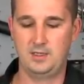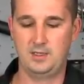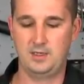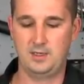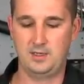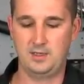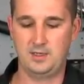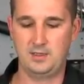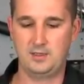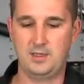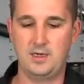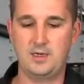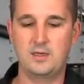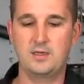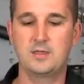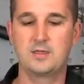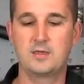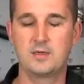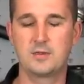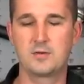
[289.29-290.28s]
Uh, a lot
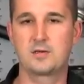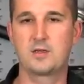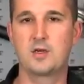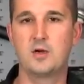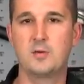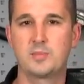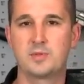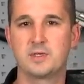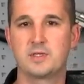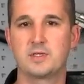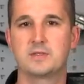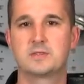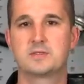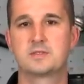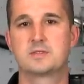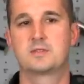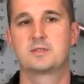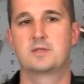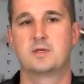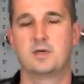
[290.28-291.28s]
of the other
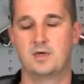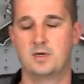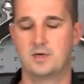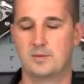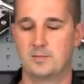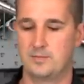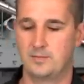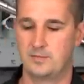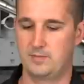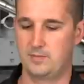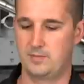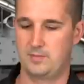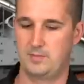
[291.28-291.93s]
companies um,